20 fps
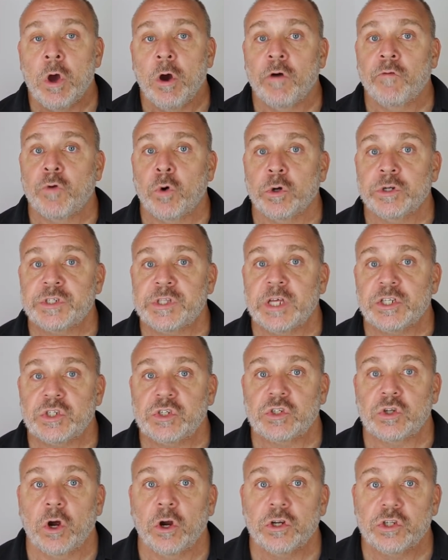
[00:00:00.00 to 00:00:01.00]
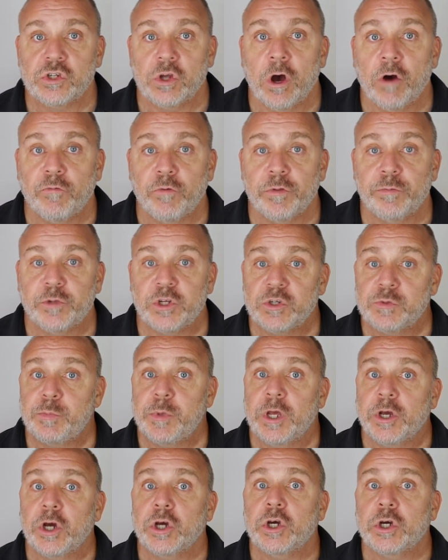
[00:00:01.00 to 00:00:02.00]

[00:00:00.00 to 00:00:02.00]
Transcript: Of course, that starts off with just being